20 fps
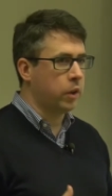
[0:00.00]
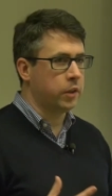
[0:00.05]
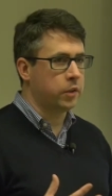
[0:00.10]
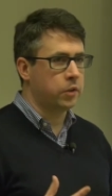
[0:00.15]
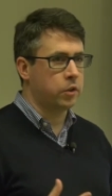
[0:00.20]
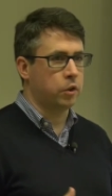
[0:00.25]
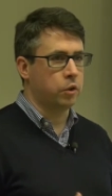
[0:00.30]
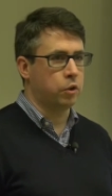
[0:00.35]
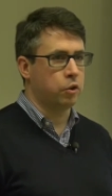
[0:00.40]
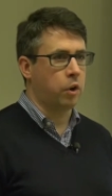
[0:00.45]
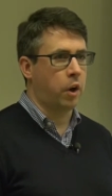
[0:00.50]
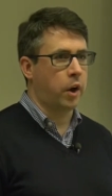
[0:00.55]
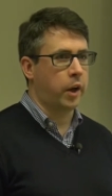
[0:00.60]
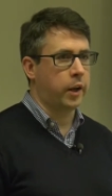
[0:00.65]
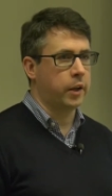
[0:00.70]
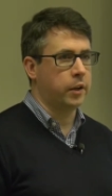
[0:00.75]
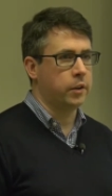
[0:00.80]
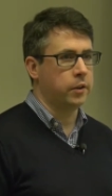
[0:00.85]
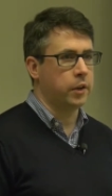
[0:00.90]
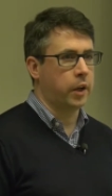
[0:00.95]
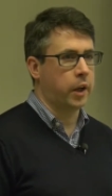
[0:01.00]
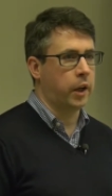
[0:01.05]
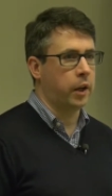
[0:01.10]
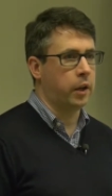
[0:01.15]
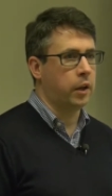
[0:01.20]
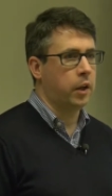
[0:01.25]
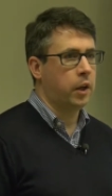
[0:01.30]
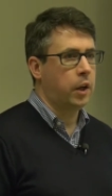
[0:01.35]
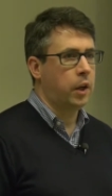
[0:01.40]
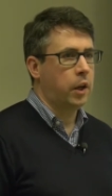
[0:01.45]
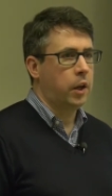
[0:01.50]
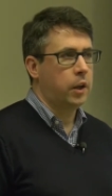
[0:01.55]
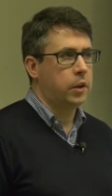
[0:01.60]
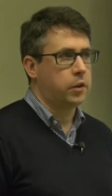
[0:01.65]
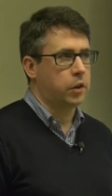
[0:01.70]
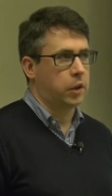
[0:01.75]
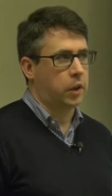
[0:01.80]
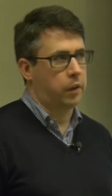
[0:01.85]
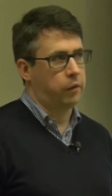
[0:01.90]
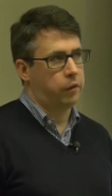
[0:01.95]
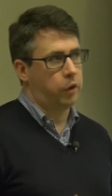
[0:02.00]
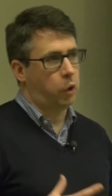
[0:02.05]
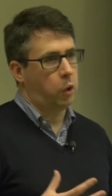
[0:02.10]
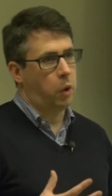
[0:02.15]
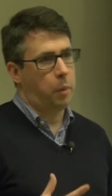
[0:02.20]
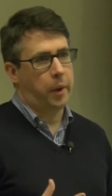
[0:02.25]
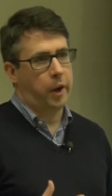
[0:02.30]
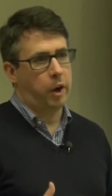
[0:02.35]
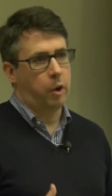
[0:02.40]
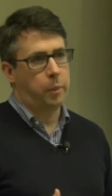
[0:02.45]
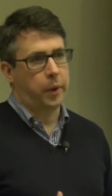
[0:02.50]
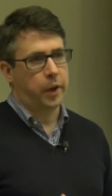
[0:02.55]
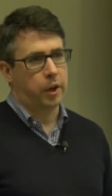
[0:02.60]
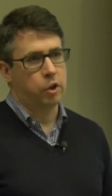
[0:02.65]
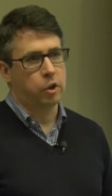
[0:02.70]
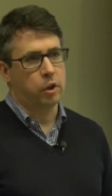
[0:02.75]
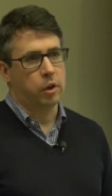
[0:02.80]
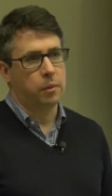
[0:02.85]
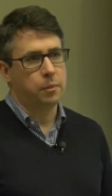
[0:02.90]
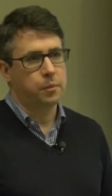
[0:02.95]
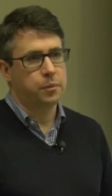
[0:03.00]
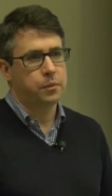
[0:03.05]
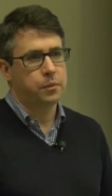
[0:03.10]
is to try and to give you a better picture.